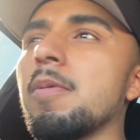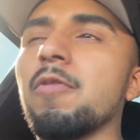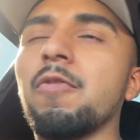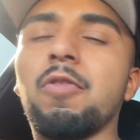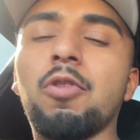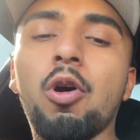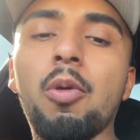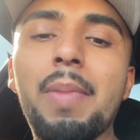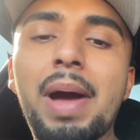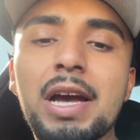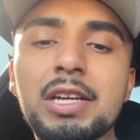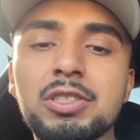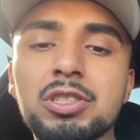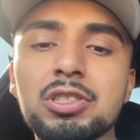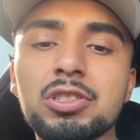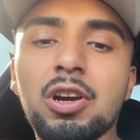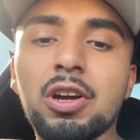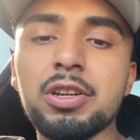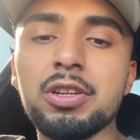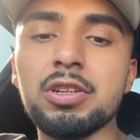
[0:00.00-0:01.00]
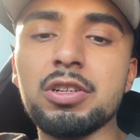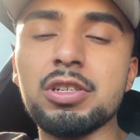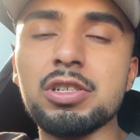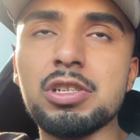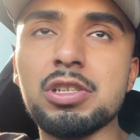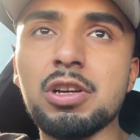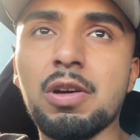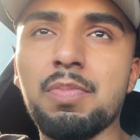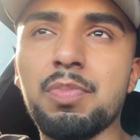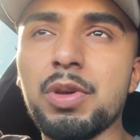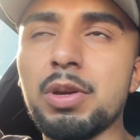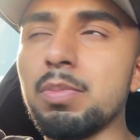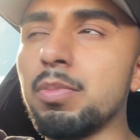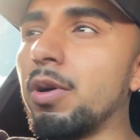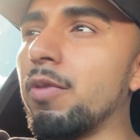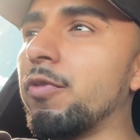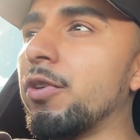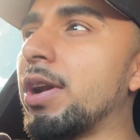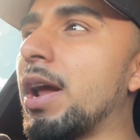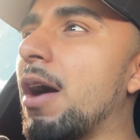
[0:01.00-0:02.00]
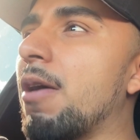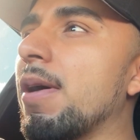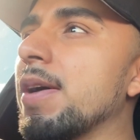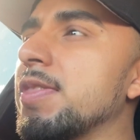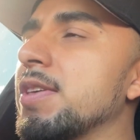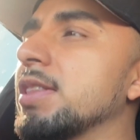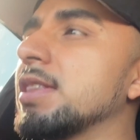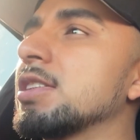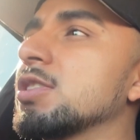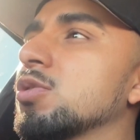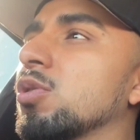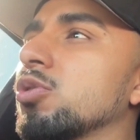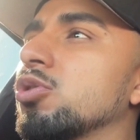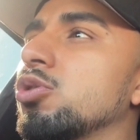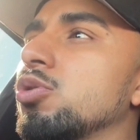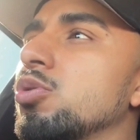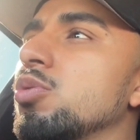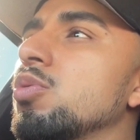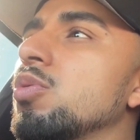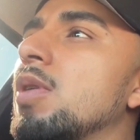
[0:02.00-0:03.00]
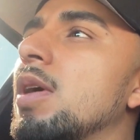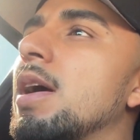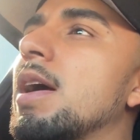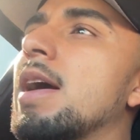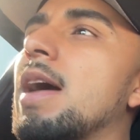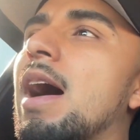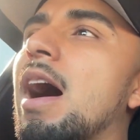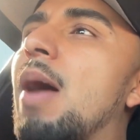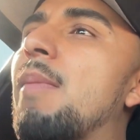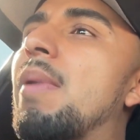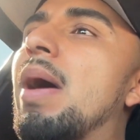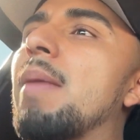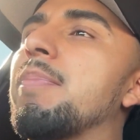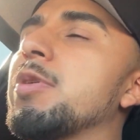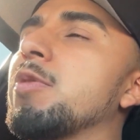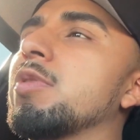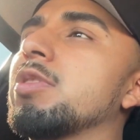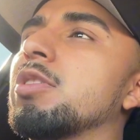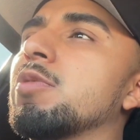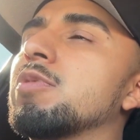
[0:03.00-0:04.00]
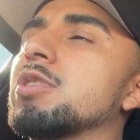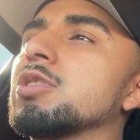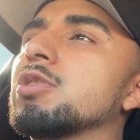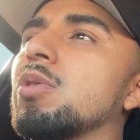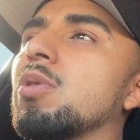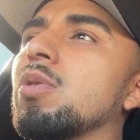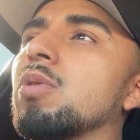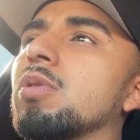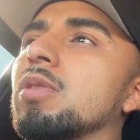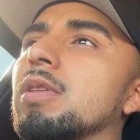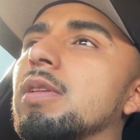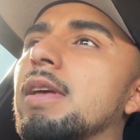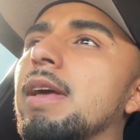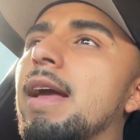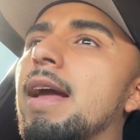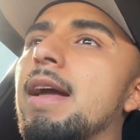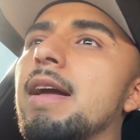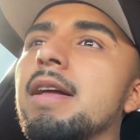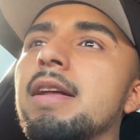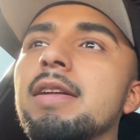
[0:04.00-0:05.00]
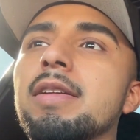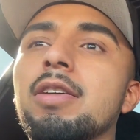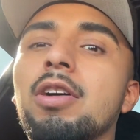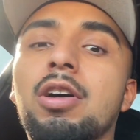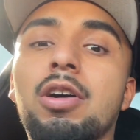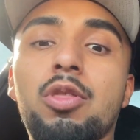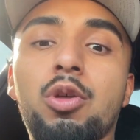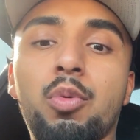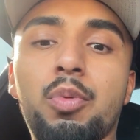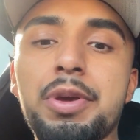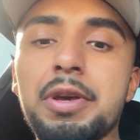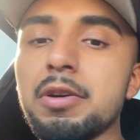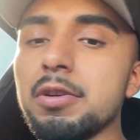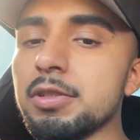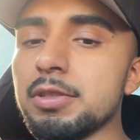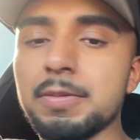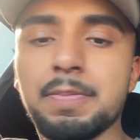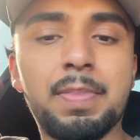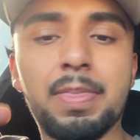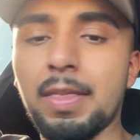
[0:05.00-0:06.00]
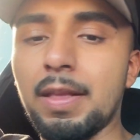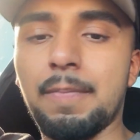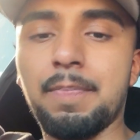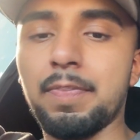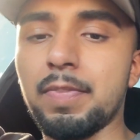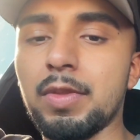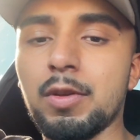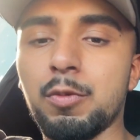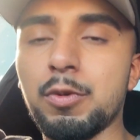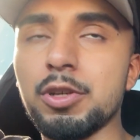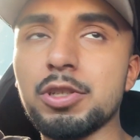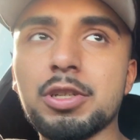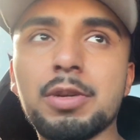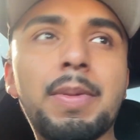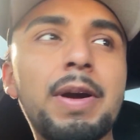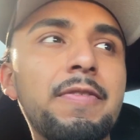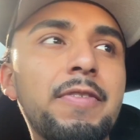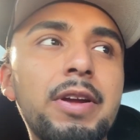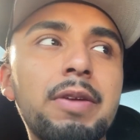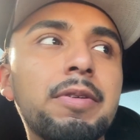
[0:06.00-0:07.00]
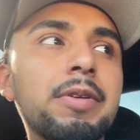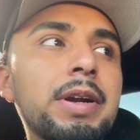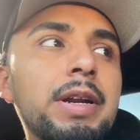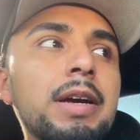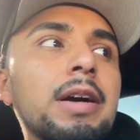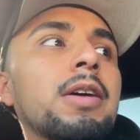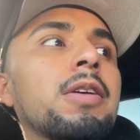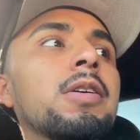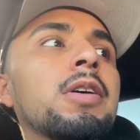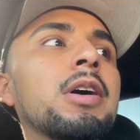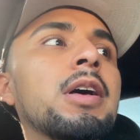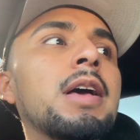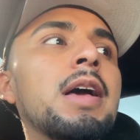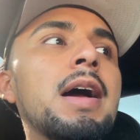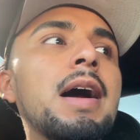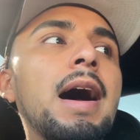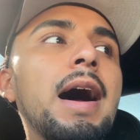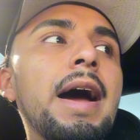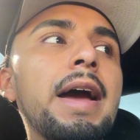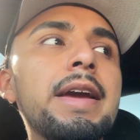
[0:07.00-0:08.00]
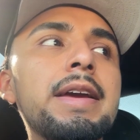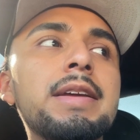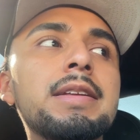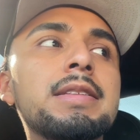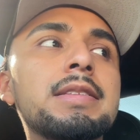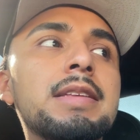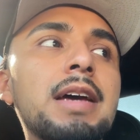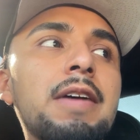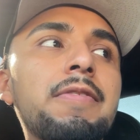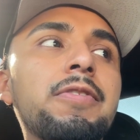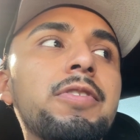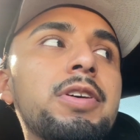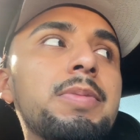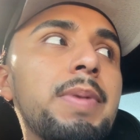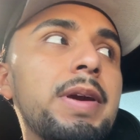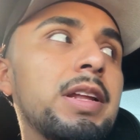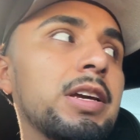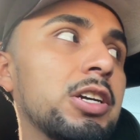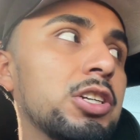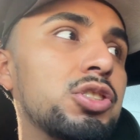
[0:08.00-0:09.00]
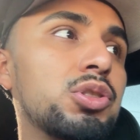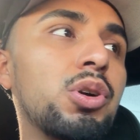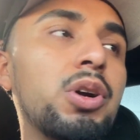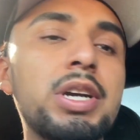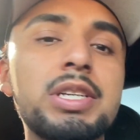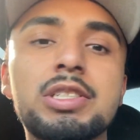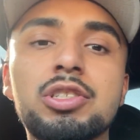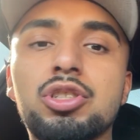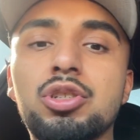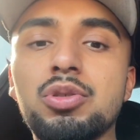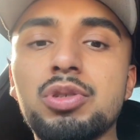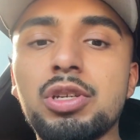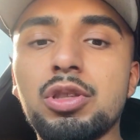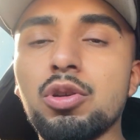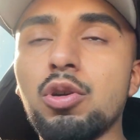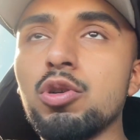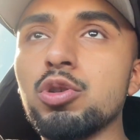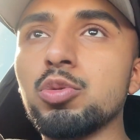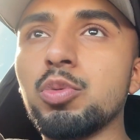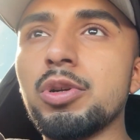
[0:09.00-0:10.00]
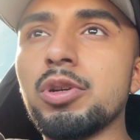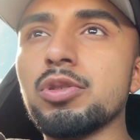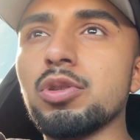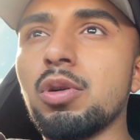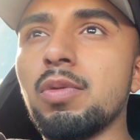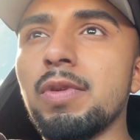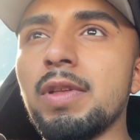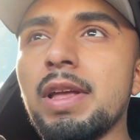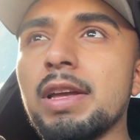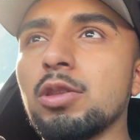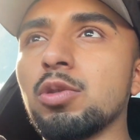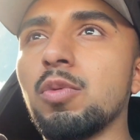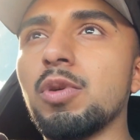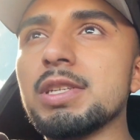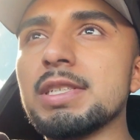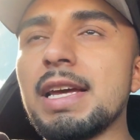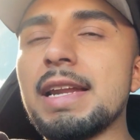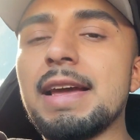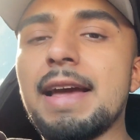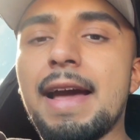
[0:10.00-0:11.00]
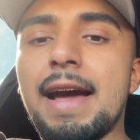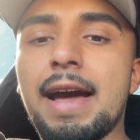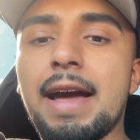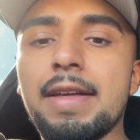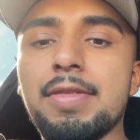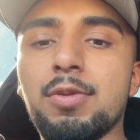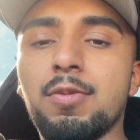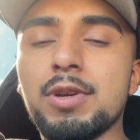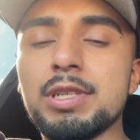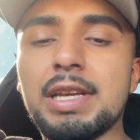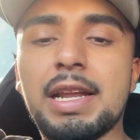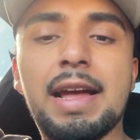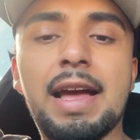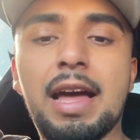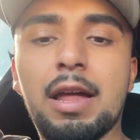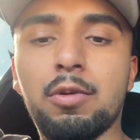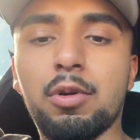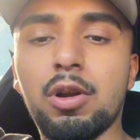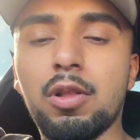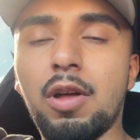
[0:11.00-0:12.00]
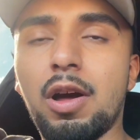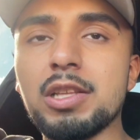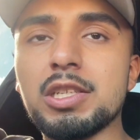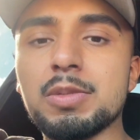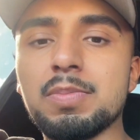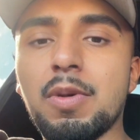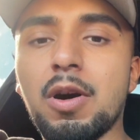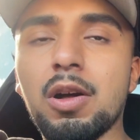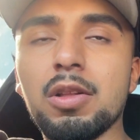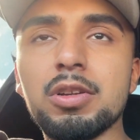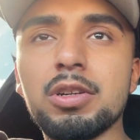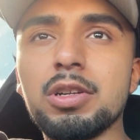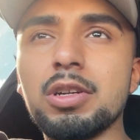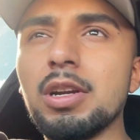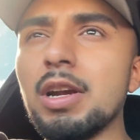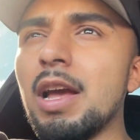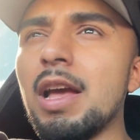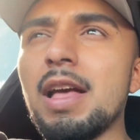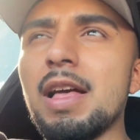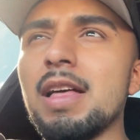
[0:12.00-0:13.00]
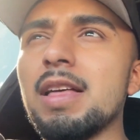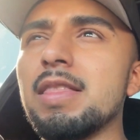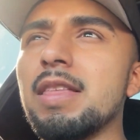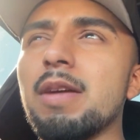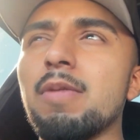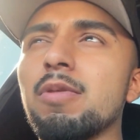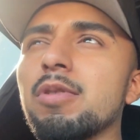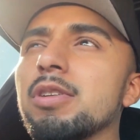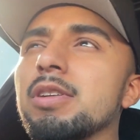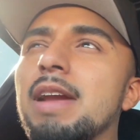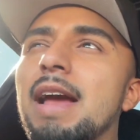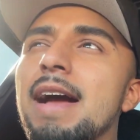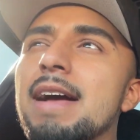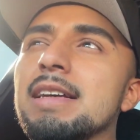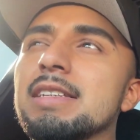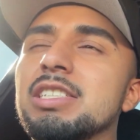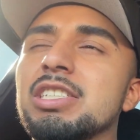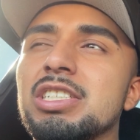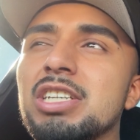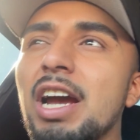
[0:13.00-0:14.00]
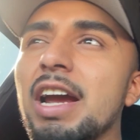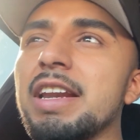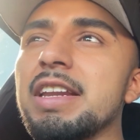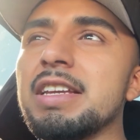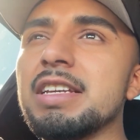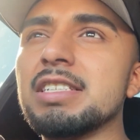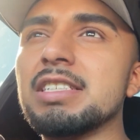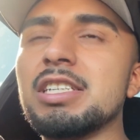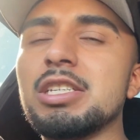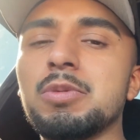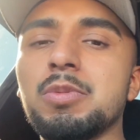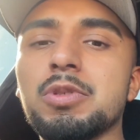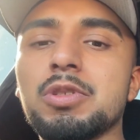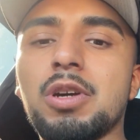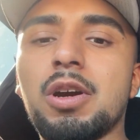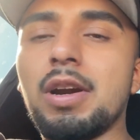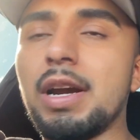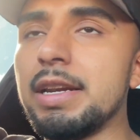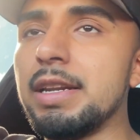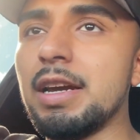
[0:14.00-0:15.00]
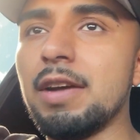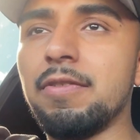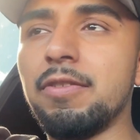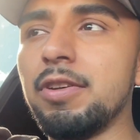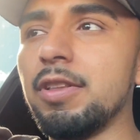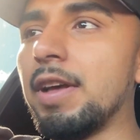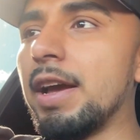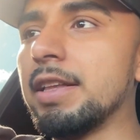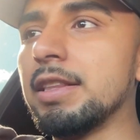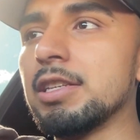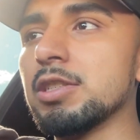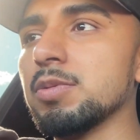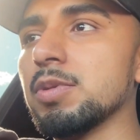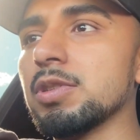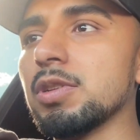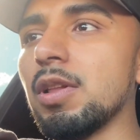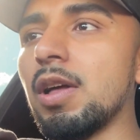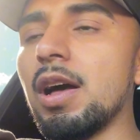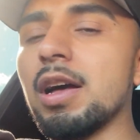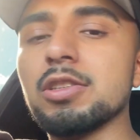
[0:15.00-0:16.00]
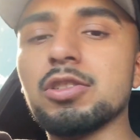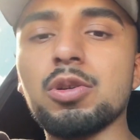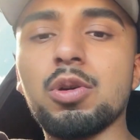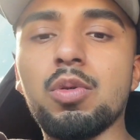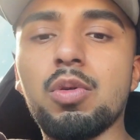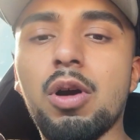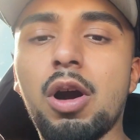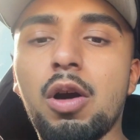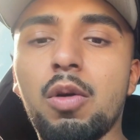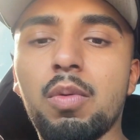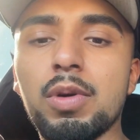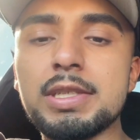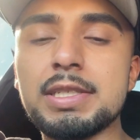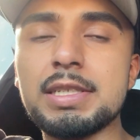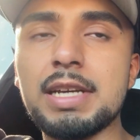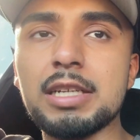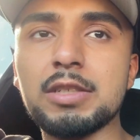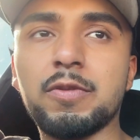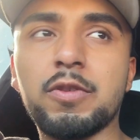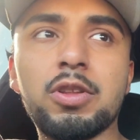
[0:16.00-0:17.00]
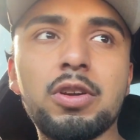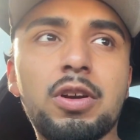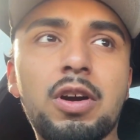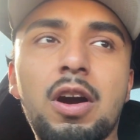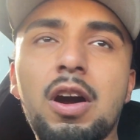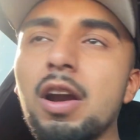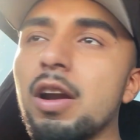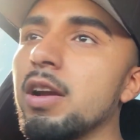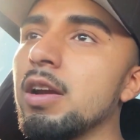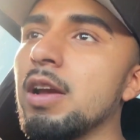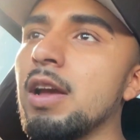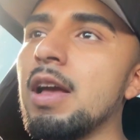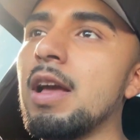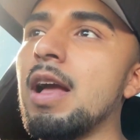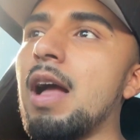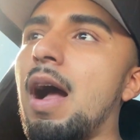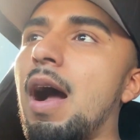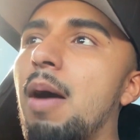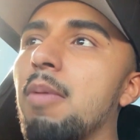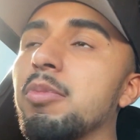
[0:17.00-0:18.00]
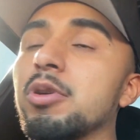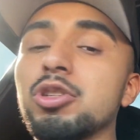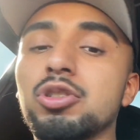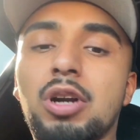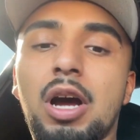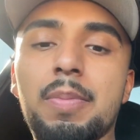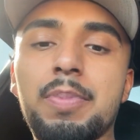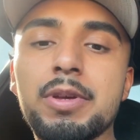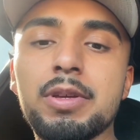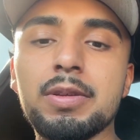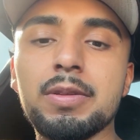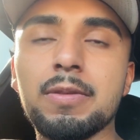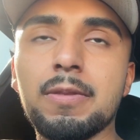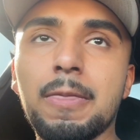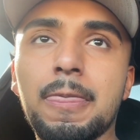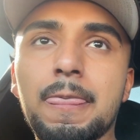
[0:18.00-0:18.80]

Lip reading: Flowmasters on here or something. But for now I think this will do. I'm happy with the result, and the wheels are my favorite right now. I definitely made a good choice in choosing those wheels over like the ones that it had. The ones that it had were a lot smaller. They weren't as shiny as these ones are. I definitely like these ones a lot. So what's next for the car? I'm gonna drop it.